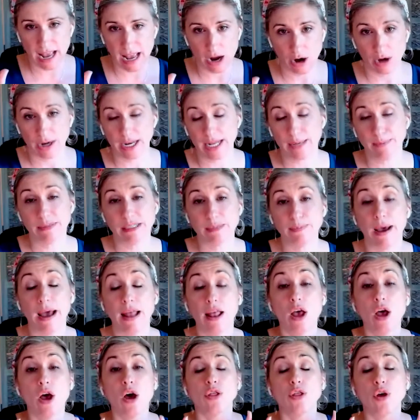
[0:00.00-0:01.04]
acronyms, but
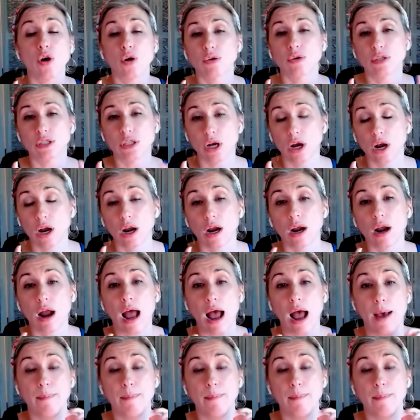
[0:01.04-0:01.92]
those are